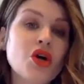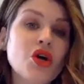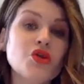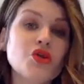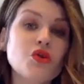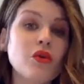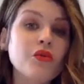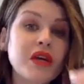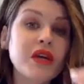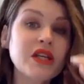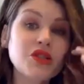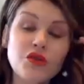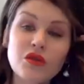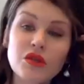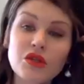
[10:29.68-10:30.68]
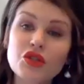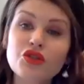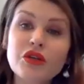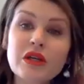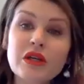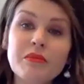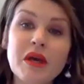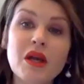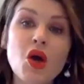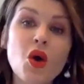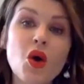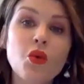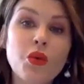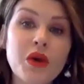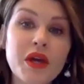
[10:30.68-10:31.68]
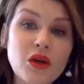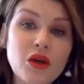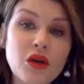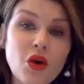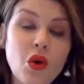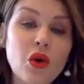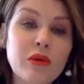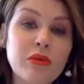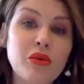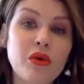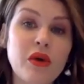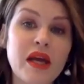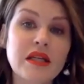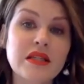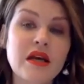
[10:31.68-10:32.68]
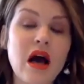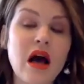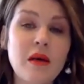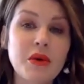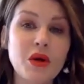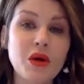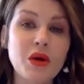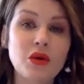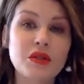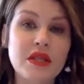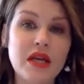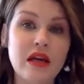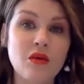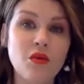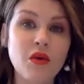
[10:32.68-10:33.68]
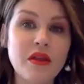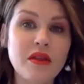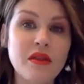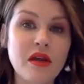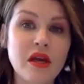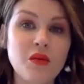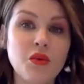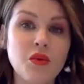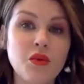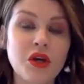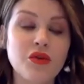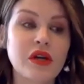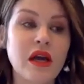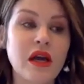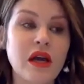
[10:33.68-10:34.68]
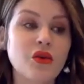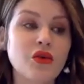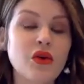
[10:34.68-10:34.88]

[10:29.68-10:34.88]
So when we do this treatment, we incorporate topicals and with it we create